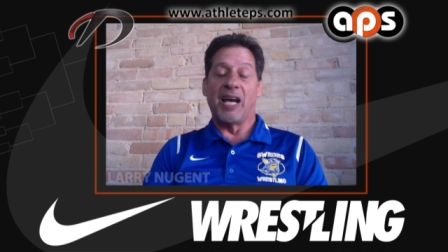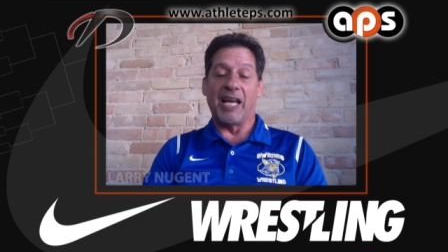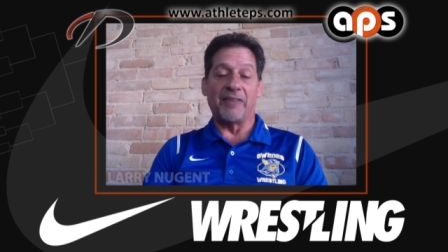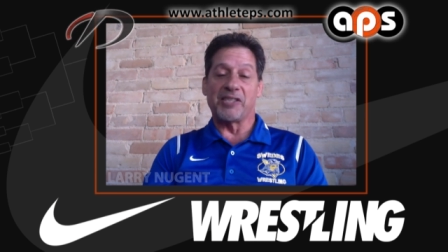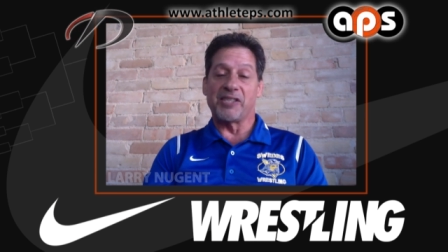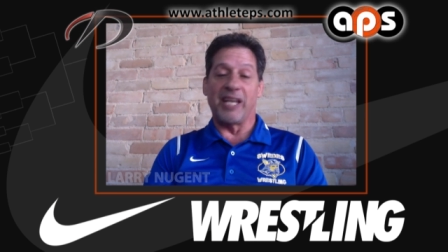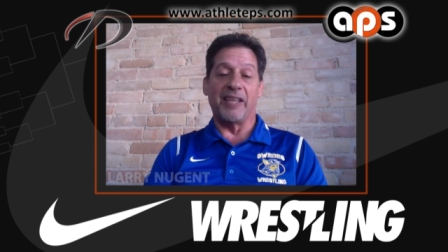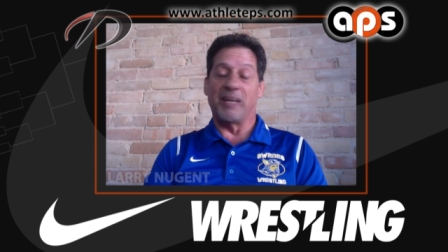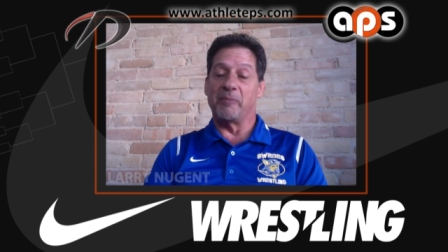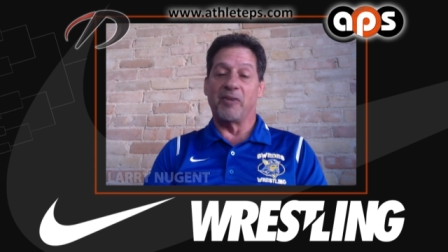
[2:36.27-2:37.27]
I have to
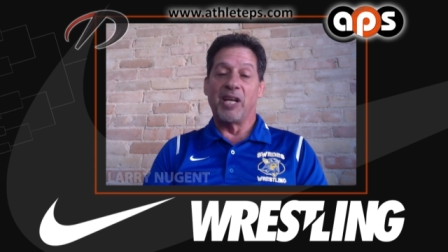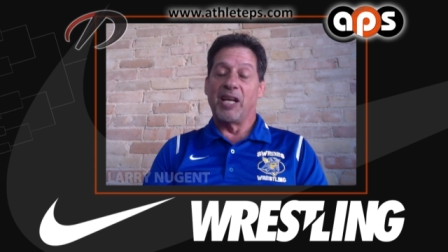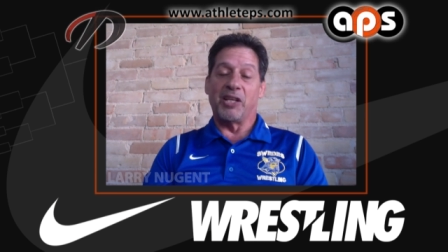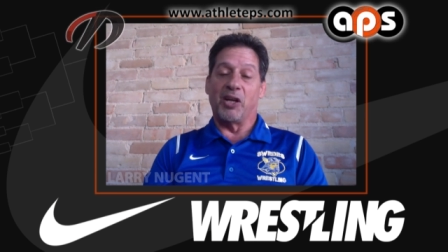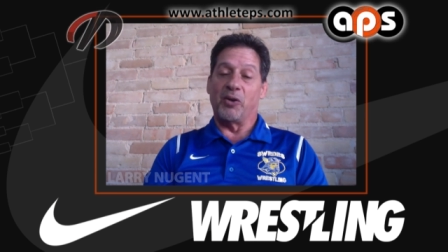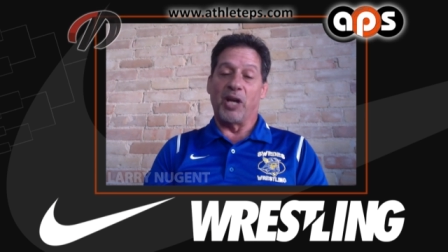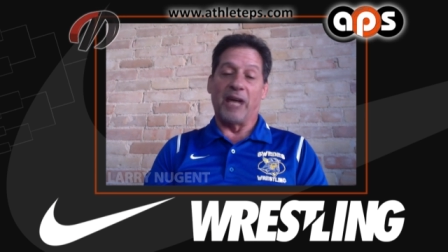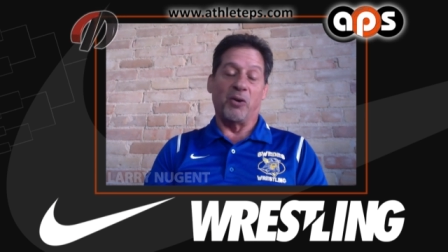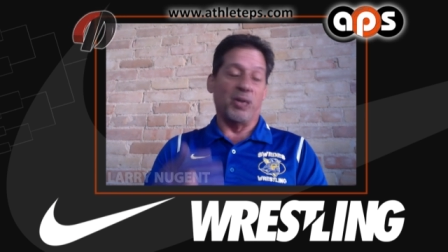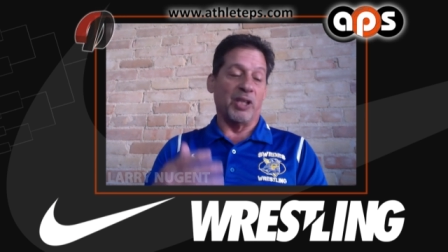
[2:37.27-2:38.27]
say that I'm you know
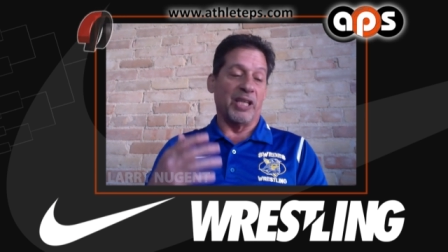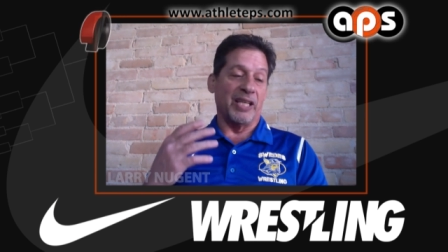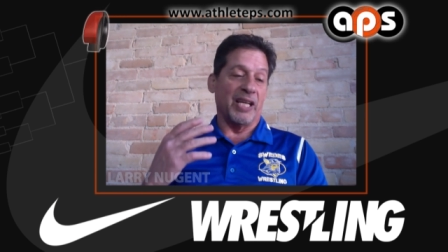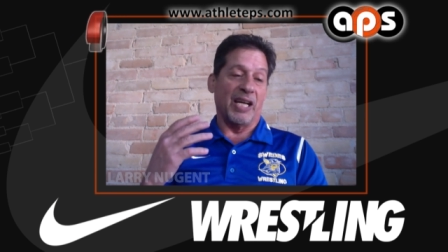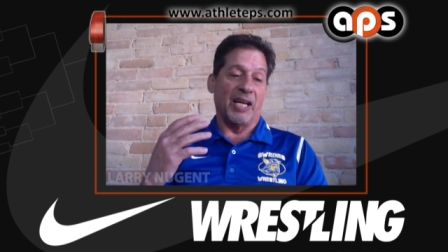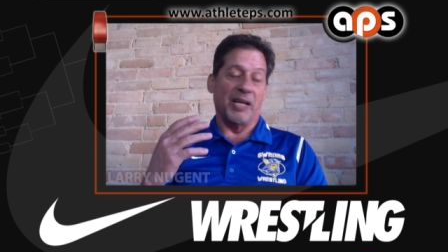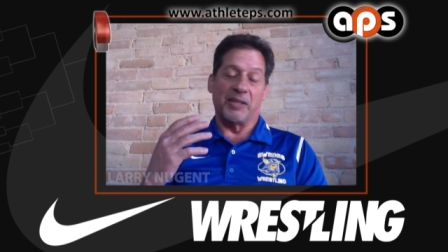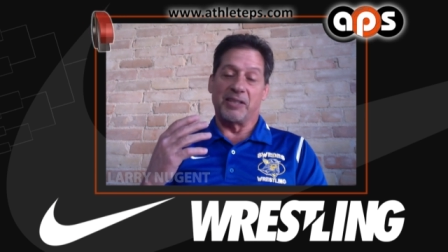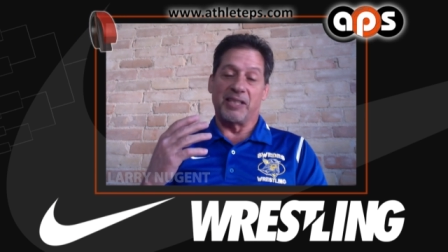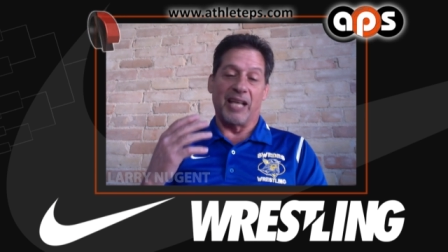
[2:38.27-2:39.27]
not only uh,
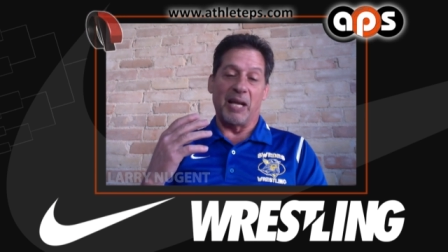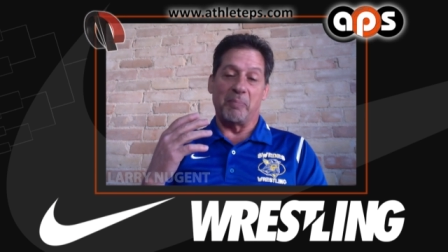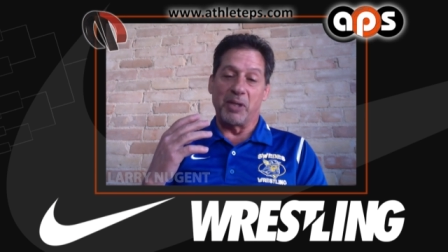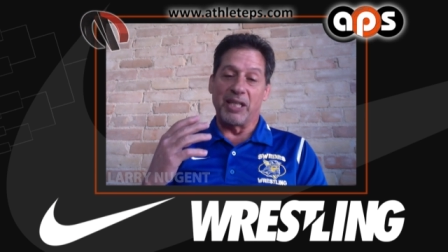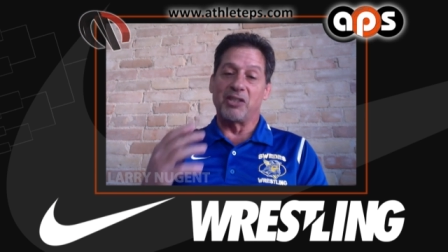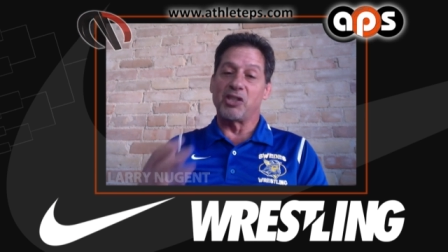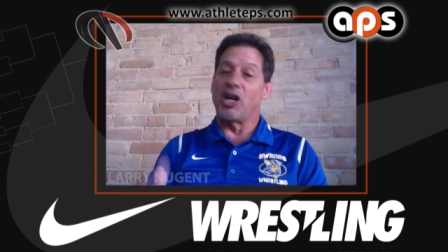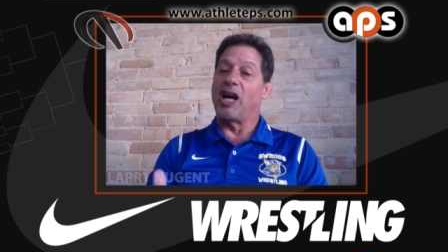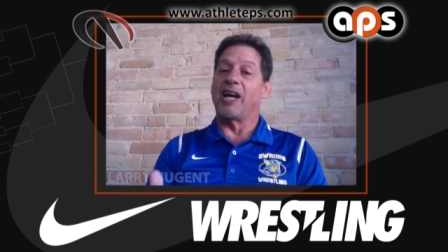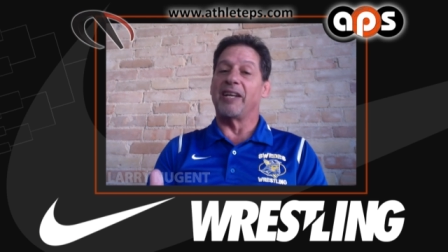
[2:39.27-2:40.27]
did I beat
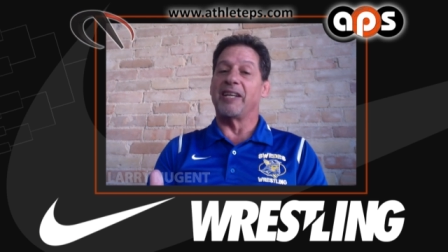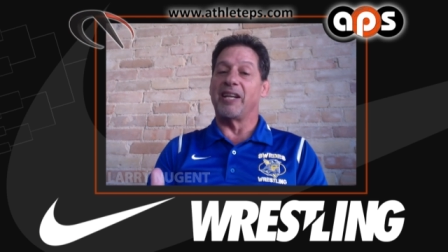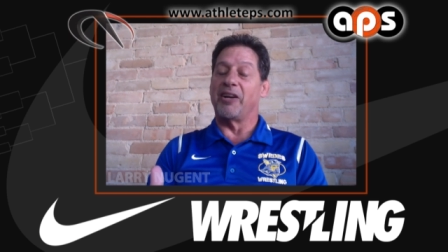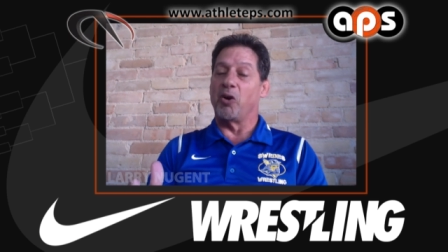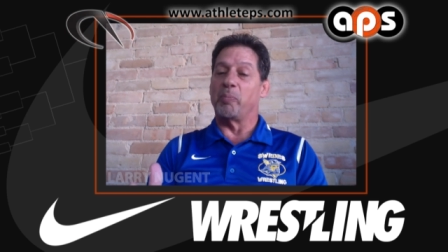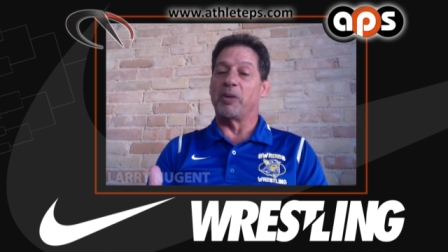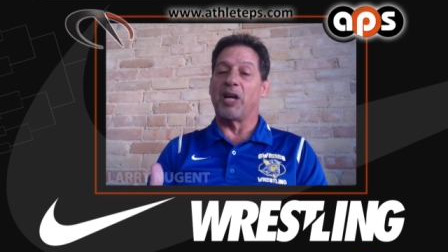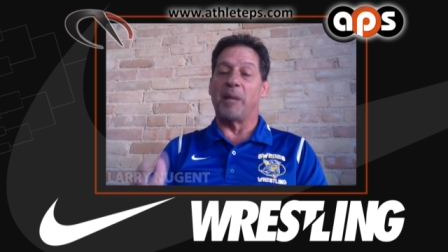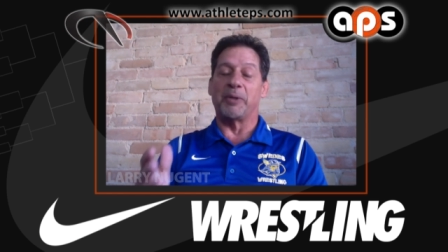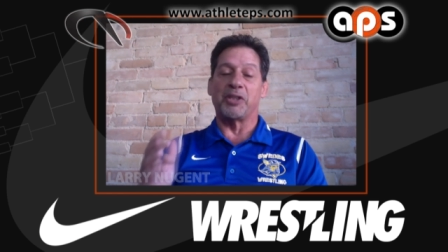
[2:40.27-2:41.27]
John in an open
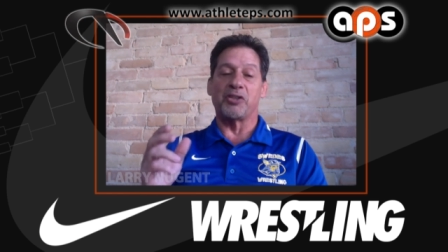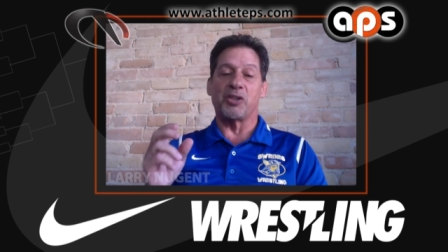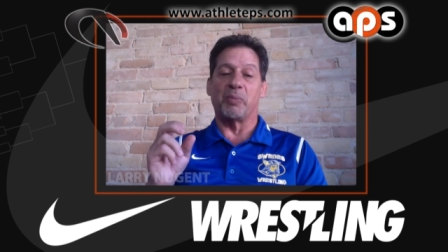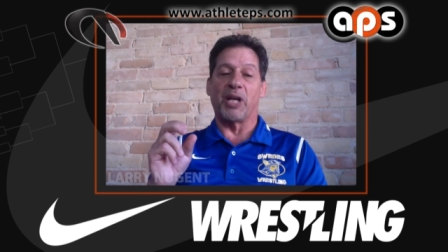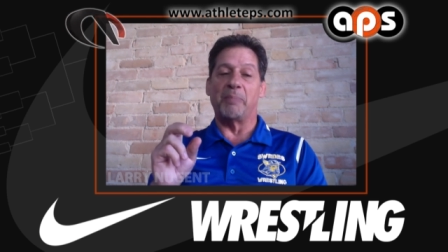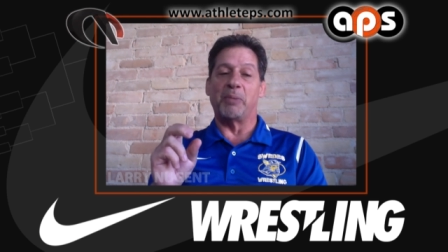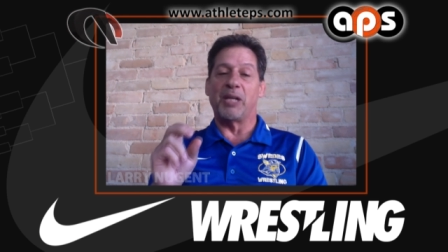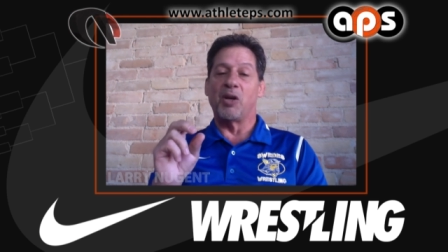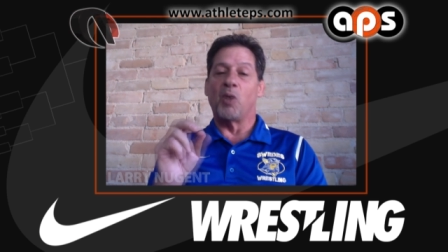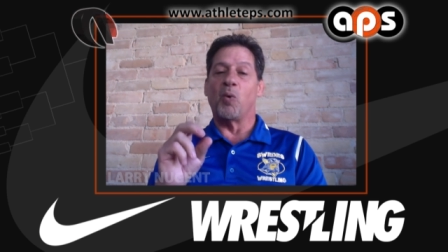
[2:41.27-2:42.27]
competition, but I
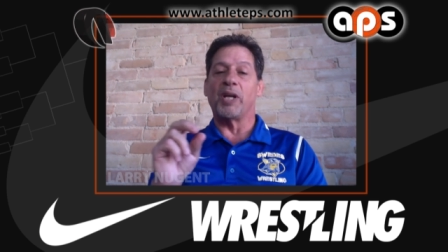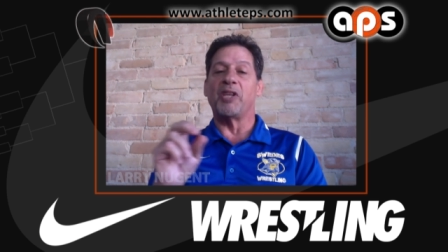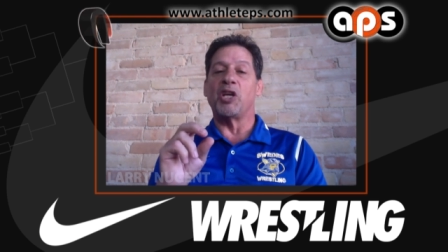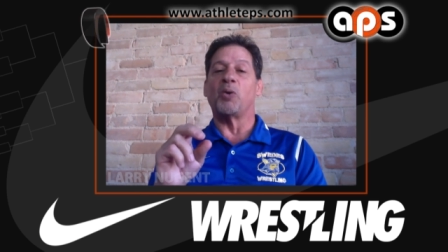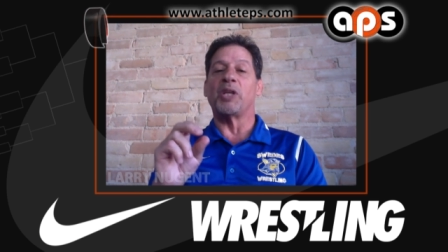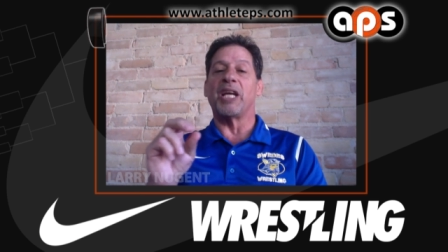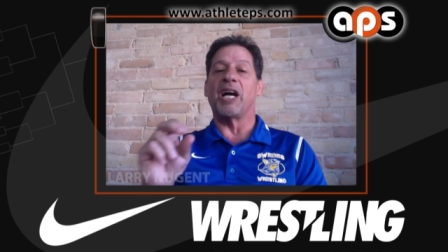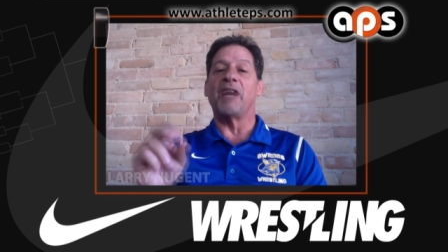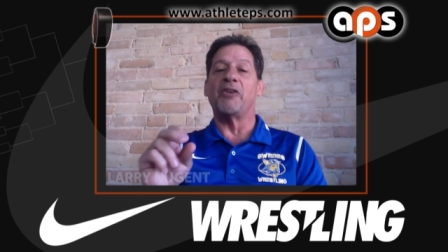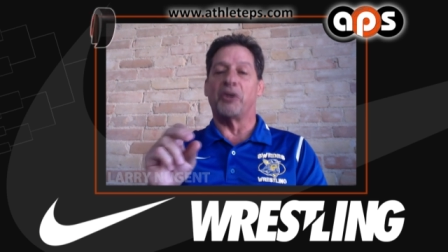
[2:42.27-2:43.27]
beat one of the only
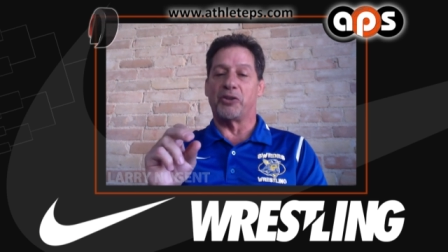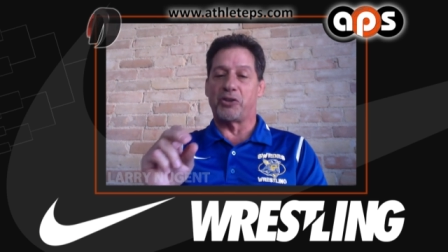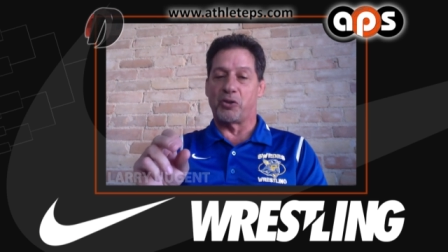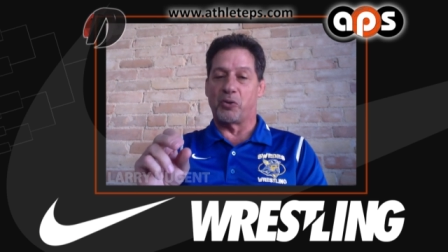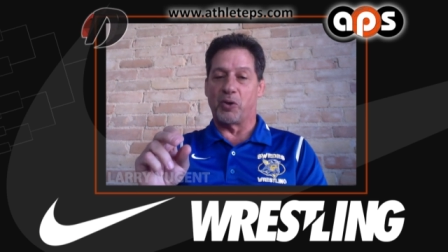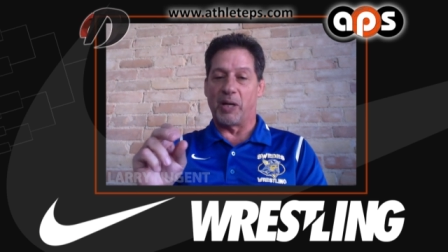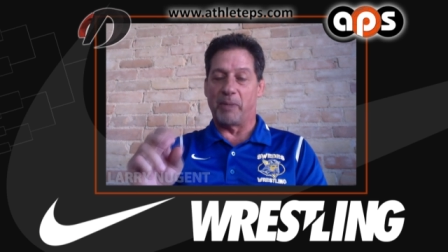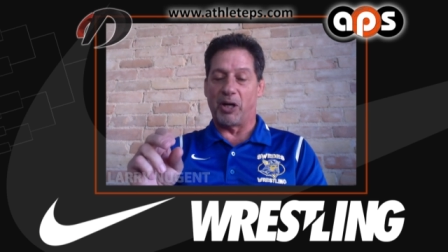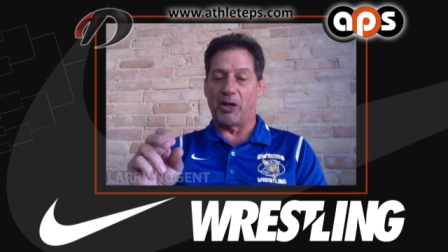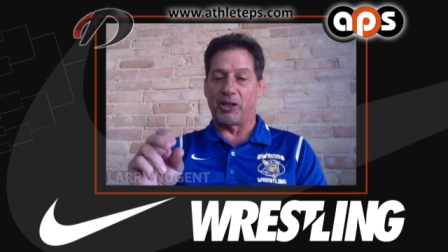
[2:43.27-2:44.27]
other two
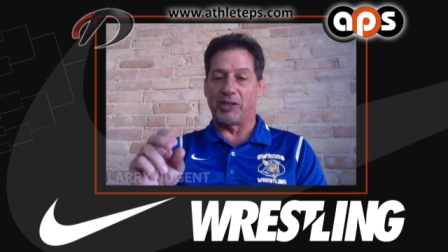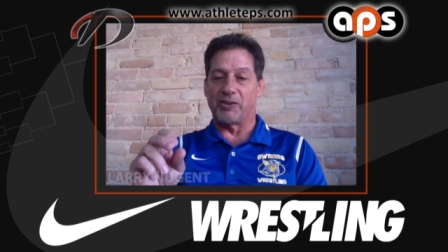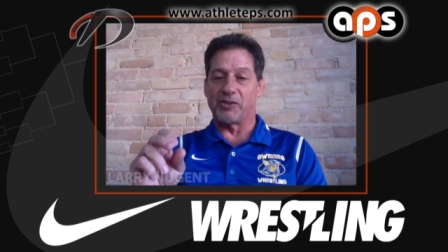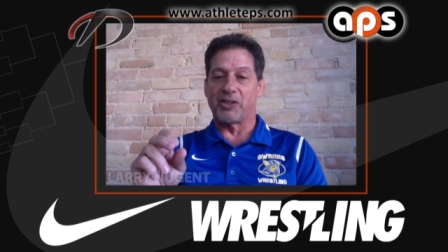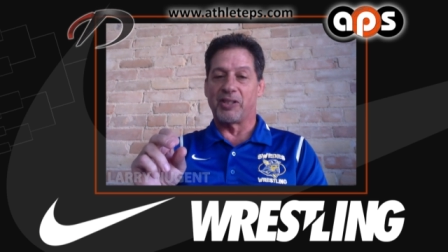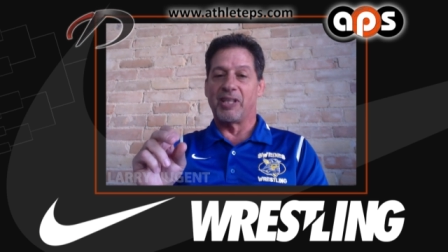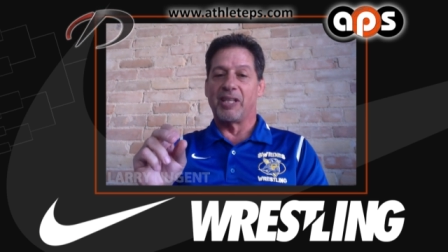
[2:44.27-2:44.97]
Americans,